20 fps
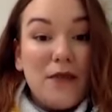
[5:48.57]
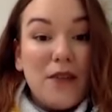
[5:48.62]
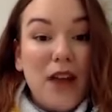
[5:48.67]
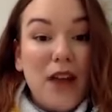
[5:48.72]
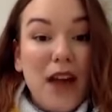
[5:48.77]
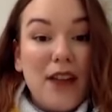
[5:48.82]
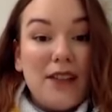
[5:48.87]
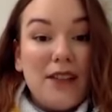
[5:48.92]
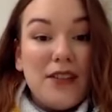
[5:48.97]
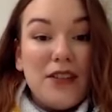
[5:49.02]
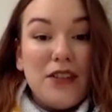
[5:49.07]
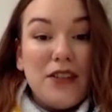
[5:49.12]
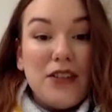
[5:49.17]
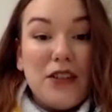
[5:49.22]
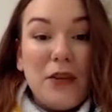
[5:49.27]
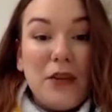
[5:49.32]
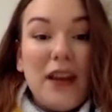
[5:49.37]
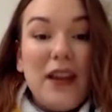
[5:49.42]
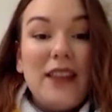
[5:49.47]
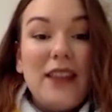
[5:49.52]
as you're
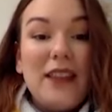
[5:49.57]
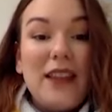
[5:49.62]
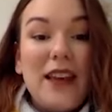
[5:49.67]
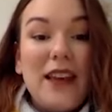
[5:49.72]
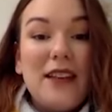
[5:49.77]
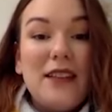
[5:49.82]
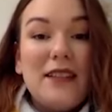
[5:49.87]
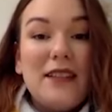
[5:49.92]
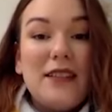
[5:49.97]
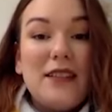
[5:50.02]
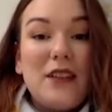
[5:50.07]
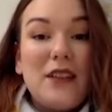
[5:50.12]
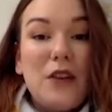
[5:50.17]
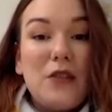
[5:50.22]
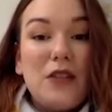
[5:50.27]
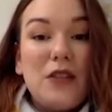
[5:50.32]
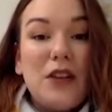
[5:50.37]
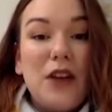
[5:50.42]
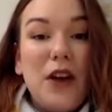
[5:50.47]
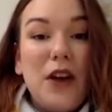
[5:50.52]
doing things
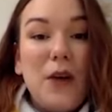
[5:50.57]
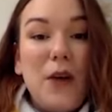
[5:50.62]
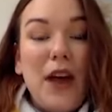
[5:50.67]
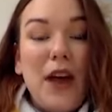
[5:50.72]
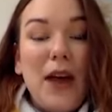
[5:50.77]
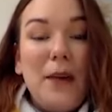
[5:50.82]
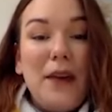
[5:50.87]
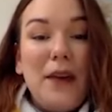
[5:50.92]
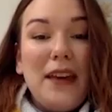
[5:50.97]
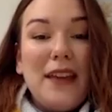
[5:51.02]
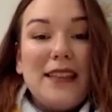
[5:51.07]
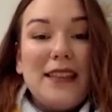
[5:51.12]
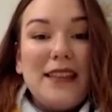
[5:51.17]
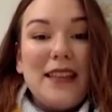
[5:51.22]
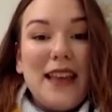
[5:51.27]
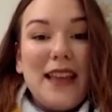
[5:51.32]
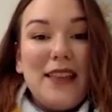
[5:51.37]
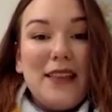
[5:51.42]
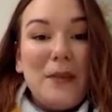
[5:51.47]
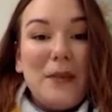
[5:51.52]
goes a long way, because
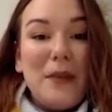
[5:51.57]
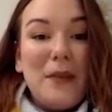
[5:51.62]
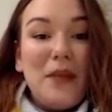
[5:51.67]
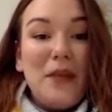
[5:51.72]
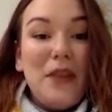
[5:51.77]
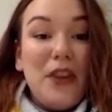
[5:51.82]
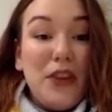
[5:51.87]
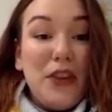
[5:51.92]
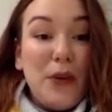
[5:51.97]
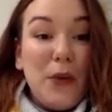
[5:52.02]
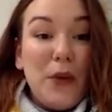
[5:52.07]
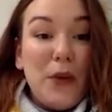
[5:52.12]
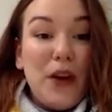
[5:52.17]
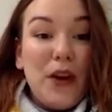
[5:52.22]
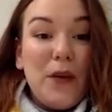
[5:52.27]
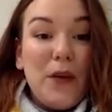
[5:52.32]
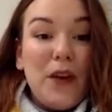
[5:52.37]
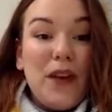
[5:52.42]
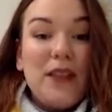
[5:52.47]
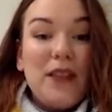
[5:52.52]
then the people that you
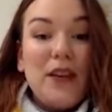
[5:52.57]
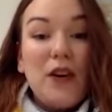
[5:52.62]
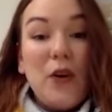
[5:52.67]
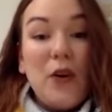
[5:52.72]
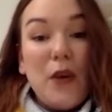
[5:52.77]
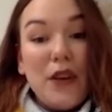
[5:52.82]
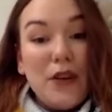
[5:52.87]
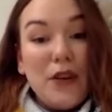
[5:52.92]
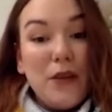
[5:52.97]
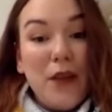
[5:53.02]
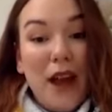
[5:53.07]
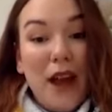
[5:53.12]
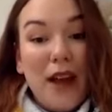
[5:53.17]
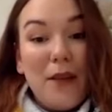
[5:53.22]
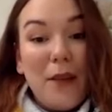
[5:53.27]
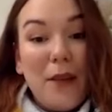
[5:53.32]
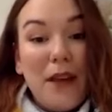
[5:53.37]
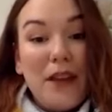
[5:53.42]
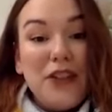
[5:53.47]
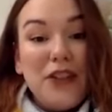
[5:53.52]
work with are going to
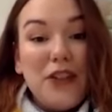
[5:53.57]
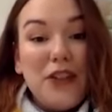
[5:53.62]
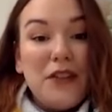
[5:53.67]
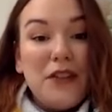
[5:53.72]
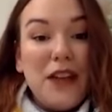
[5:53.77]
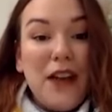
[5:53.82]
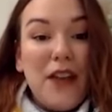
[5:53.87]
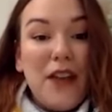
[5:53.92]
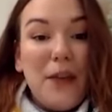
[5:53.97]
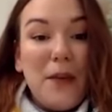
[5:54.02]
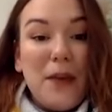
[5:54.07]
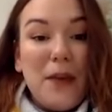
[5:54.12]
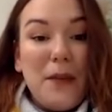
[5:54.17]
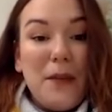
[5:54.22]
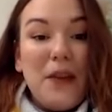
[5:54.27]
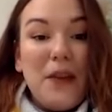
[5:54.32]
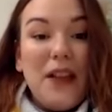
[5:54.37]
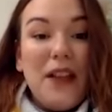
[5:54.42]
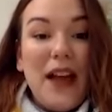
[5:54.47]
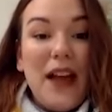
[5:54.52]
recommend you to other
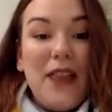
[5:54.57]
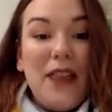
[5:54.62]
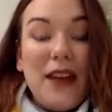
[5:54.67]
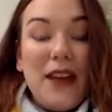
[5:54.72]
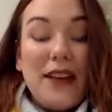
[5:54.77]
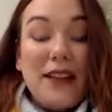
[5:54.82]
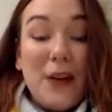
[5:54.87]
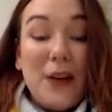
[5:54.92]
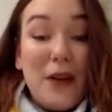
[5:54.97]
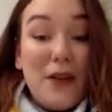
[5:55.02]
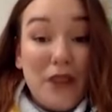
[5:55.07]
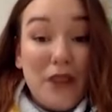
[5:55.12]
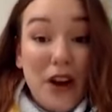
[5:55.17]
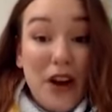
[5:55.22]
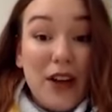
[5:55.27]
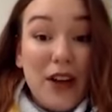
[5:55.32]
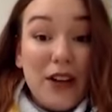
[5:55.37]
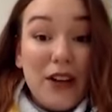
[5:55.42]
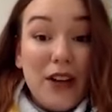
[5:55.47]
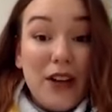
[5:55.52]
people. And that's how I've
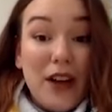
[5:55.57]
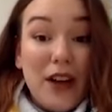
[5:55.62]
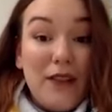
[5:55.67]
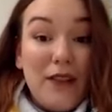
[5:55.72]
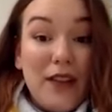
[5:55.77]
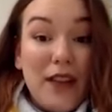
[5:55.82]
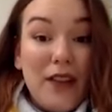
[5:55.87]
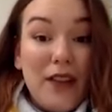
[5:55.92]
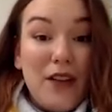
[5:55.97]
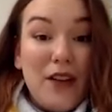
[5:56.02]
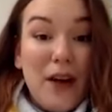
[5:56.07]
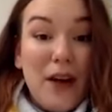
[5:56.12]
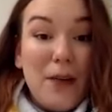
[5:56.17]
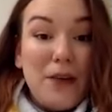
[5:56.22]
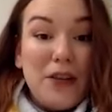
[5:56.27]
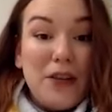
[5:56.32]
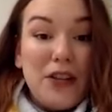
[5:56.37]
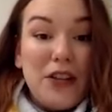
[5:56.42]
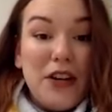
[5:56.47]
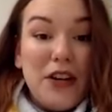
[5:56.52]
gotten a lot of the other
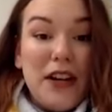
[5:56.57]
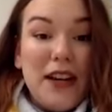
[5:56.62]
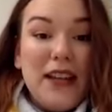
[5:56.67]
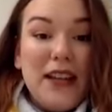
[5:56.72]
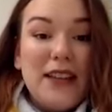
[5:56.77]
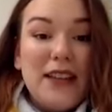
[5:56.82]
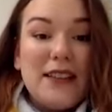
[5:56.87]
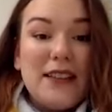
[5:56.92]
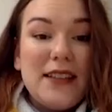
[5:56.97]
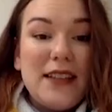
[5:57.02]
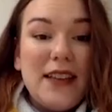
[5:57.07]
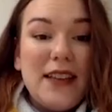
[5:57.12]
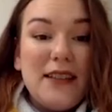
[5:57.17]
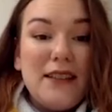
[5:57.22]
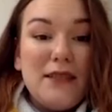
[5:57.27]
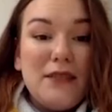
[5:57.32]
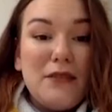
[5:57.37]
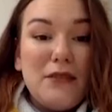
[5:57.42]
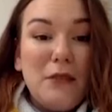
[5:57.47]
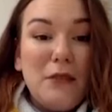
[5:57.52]
opportunities,
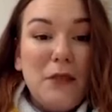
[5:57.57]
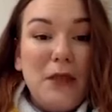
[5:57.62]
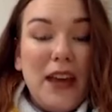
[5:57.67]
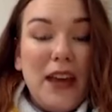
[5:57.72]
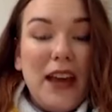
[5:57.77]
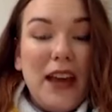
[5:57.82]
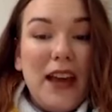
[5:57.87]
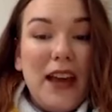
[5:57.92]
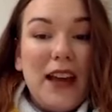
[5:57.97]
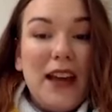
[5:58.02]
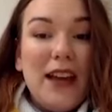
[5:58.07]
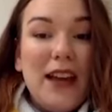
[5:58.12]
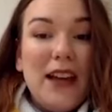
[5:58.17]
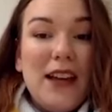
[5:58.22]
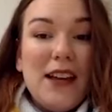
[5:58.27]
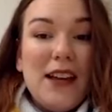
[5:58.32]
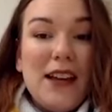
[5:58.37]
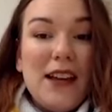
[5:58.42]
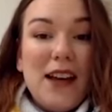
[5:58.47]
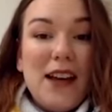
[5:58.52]
is through being
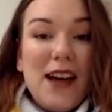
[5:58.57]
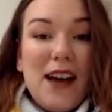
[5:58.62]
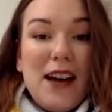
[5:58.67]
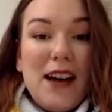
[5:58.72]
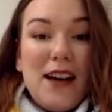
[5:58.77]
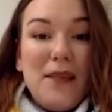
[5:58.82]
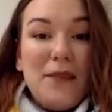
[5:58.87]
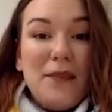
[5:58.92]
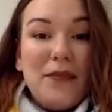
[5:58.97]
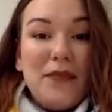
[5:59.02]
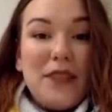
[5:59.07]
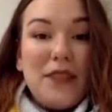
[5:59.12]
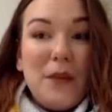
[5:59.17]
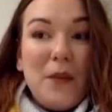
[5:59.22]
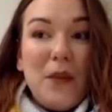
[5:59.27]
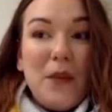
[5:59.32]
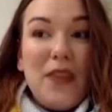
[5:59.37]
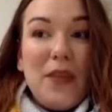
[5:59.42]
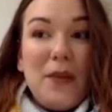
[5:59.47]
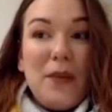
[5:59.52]

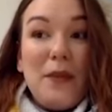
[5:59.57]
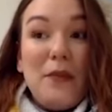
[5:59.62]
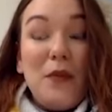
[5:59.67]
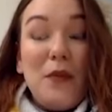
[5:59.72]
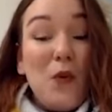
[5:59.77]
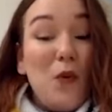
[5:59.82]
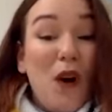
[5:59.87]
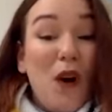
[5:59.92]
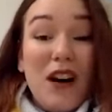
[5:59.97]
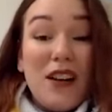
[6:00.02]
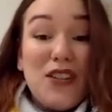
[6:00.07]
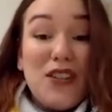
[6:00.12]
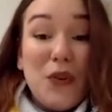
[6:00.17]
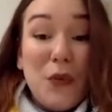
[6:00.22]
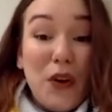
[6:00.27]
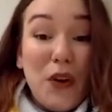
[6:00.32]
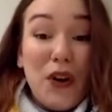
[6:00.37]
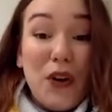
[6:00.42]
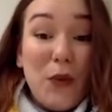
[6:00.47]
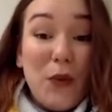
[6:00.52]
someone that people want to
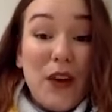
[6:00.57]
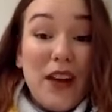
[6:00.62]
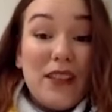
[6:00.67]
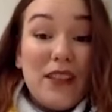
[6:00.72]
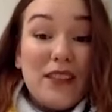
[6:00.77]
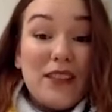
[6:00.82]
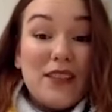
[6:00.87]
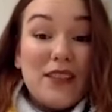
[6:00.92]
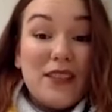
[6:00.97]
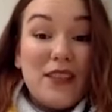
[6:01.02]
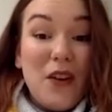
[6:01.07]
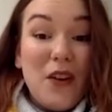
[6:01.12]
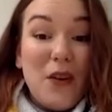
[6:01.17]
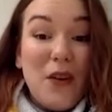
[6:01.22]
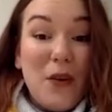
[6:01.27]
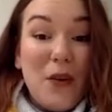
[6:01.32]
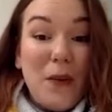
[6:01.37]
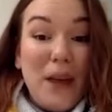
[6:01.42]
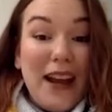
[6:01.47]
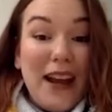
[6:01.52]
work with.
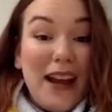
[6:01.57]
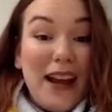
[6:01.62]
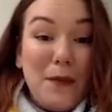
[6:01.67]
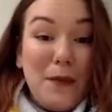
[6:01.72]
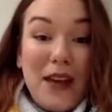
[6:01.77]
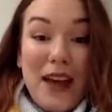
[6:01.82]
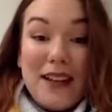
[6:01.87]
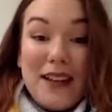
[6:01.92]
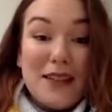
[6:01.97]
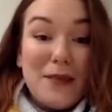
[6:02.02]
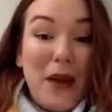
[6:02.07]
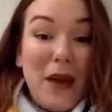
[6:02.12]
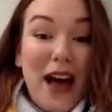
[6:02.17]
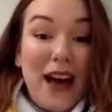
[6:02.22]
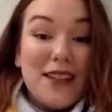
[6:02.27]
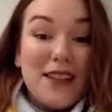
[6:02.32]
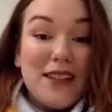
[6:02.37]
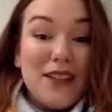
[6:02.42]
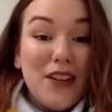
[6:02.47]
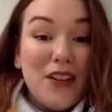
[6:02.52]
So my name gets
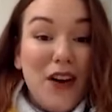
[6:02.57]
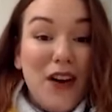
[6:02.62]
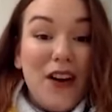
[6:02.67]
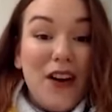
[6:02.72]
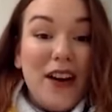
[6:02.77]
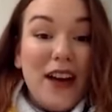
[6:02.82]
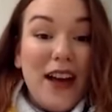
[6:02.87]
passed along,